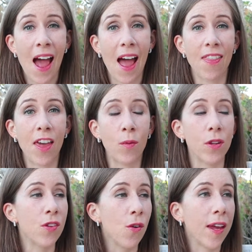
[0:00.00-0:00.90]
and they were
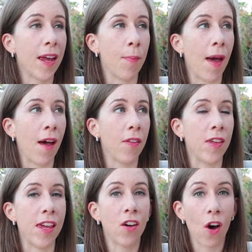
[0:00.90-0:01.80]
talking about
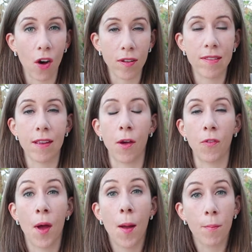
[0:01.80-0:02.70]
the cost
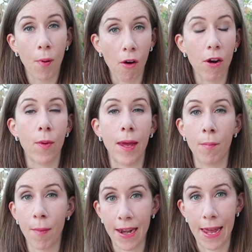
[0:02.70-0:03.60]
of
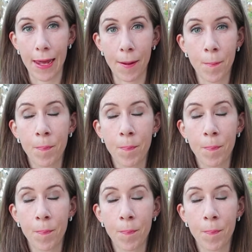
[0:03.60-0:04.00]
borrowing money.